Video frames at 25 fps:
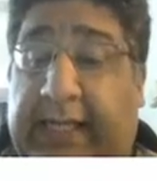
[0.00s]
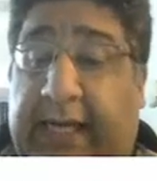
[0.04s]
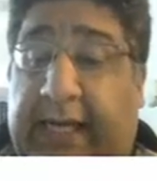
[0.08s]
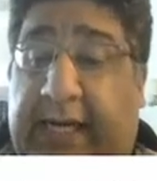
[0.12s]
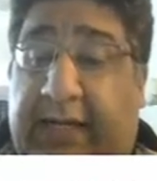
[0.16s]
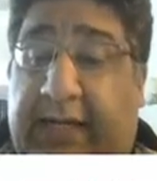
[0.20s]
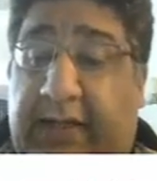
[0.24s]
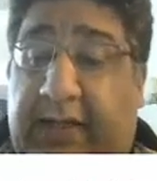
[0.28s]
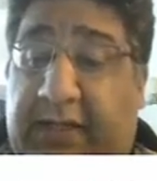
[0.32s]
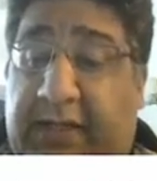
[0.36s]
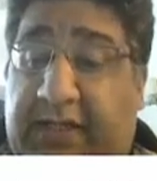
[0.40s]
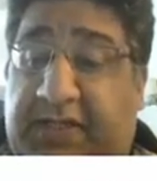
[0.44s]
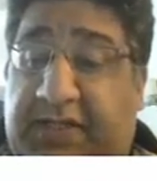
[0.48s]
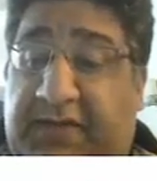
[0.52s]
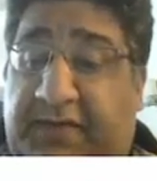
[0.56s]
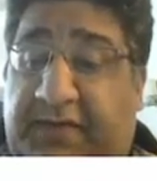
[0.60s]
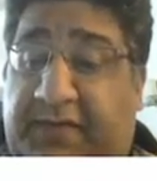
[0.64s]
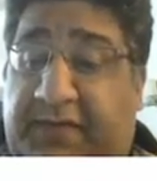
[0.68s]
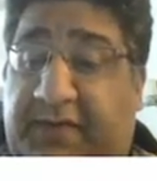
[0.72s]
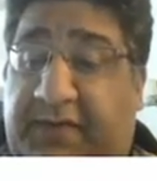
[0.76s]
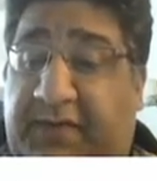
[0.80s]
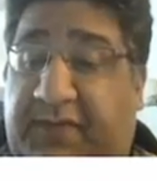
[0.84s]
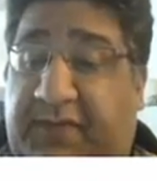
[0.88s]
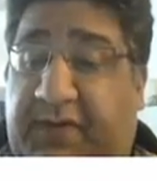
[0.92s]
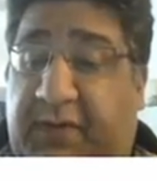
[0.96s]
And this
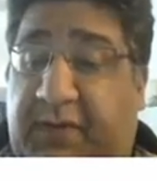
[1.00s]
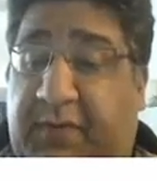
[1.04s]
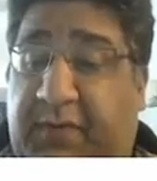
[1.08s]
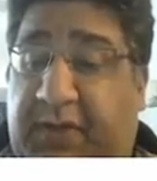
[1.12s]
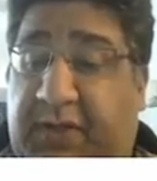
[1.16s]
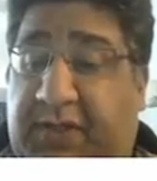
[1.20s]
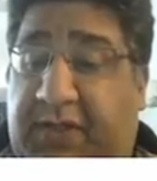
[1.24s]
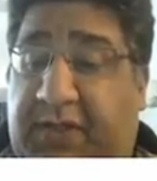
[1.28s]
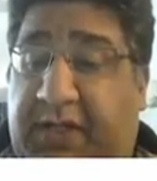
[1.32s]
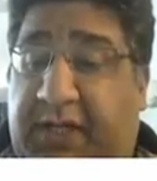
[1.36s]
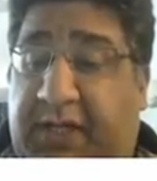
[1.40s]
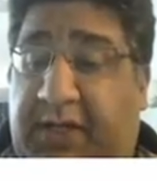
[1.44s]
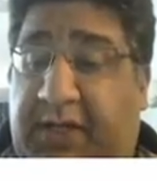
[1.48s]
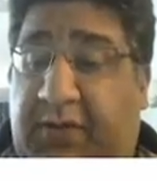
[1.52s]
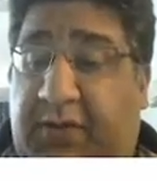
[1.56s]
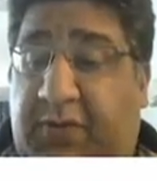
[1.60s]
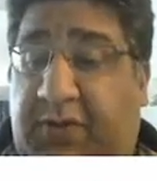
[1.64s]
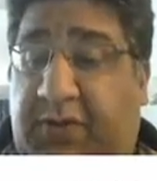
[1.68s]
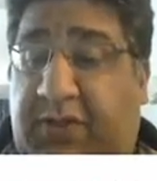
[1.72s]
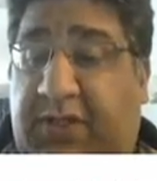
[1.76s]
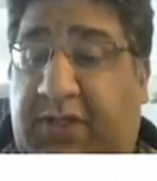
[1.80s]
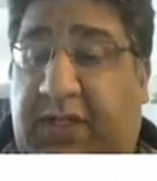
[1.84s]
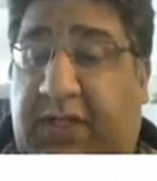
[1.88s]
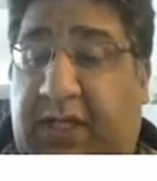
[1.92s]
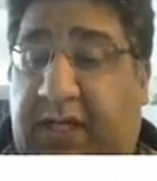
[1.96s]
fifth image that you
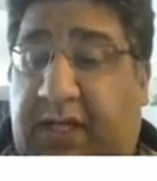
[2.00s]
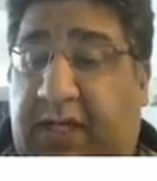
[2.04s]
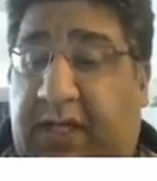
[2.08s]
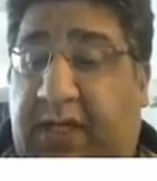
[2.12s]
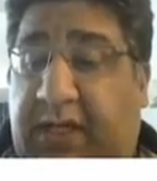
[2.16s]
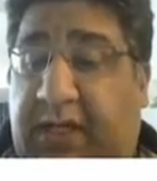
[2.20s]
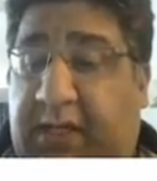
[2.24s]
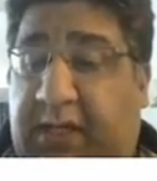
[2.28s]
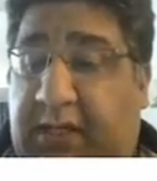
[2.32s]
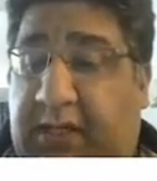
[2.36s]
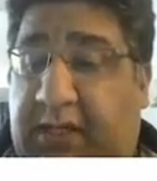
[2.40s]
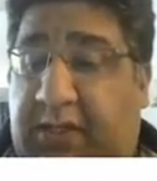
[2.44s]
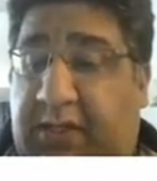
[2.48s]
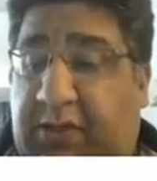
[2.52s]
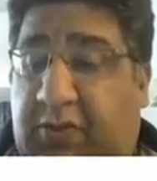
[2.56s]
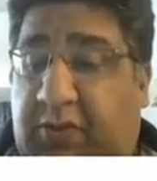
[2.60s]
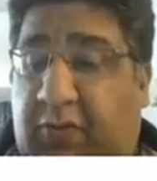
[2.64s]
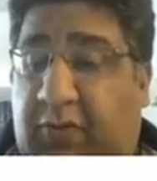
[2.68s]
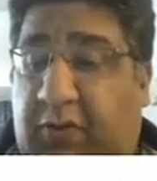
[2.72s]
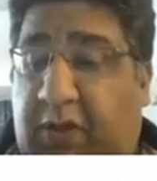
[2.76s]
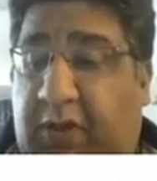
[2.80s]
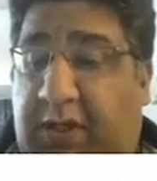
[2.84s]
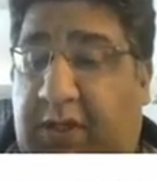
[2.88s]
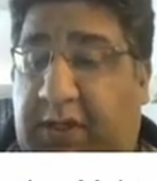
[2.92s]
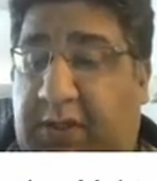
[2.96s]
see here is
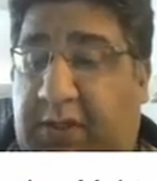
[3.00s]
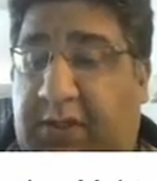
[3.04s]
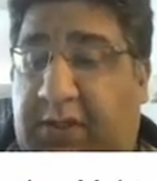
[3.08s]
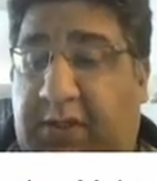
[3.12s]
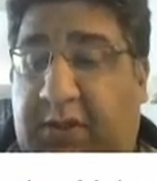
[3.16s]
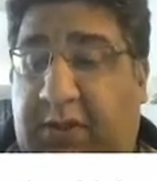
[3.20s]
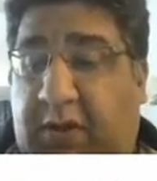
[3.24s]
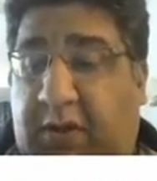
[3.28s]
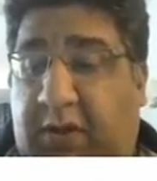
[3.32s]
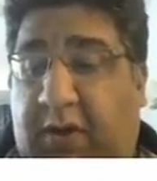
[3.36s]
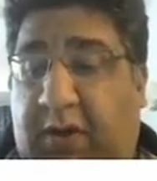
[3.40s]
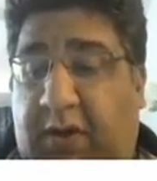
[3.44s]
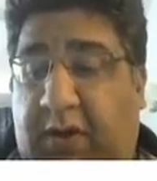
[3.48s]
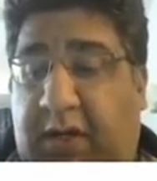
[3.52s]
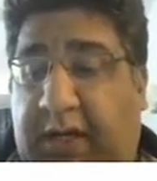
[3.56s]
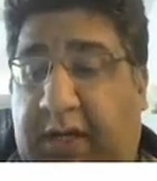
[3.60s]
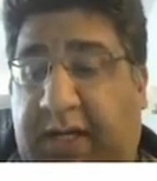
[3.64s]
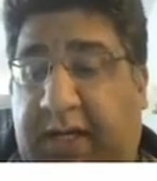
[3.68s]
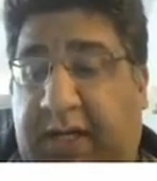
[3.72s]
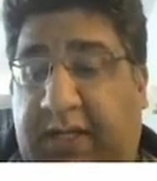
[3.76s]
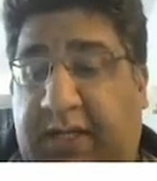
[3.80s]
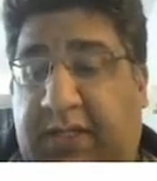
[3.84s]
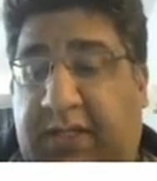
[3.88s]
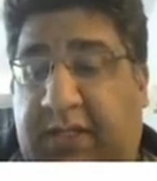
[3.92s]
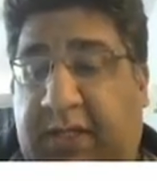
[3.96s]
what is called
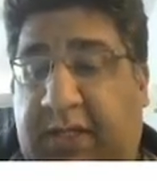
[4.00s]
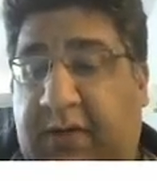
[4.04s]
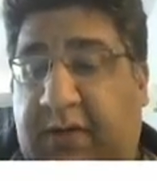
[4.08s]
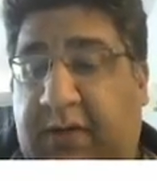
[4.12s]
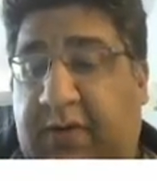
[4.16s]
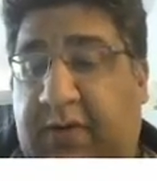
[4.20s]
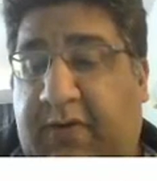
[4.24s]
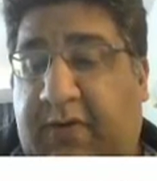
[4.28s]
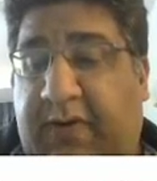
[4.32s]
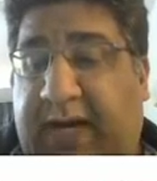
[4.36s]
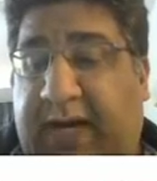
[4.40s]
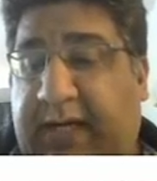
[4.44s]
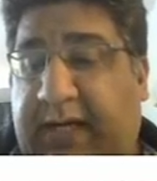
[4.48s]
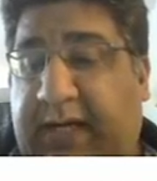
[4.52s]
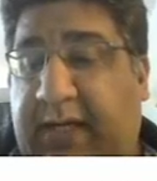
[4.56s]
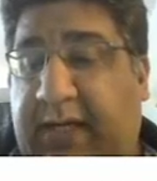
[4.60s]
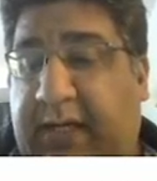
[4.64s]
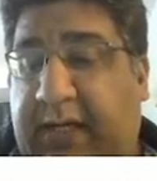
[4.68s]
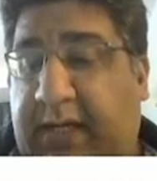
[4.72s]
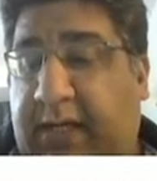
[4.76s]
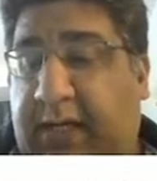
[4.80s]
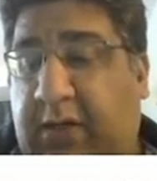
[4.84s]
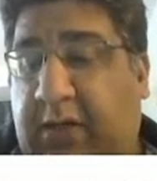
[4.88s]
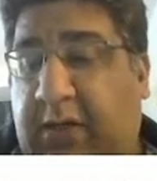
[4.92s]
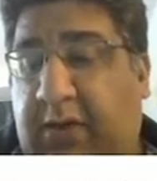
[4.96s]
as
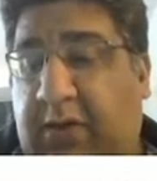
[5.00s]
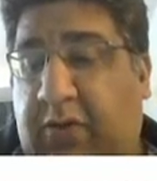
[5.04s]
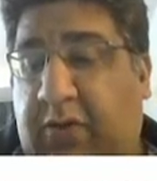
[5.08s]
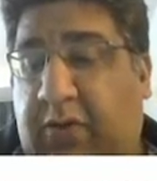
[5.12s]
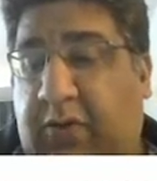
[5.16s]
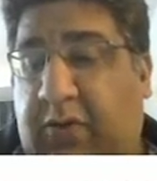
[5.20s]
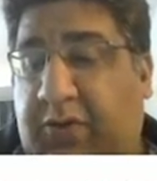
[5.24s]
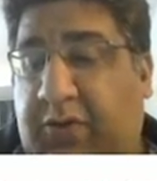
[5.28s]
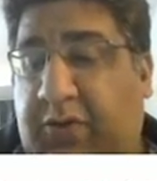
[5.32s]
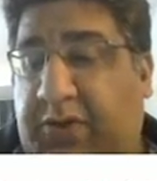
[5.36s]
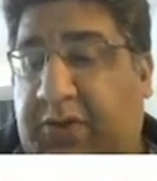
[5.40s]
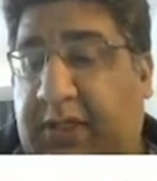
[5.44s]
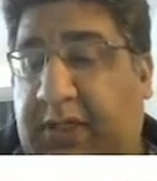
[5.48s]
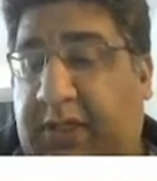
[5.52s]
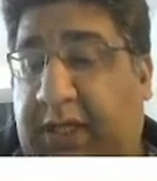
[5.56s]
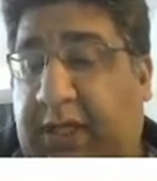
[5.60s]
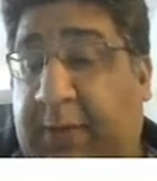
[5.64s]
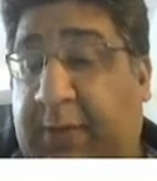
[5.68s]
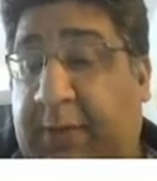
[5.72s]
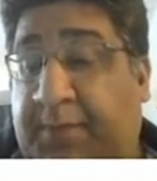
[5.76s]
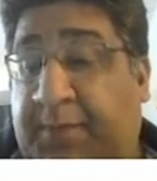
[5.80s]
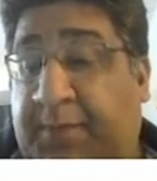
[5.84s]
rachitic rosary.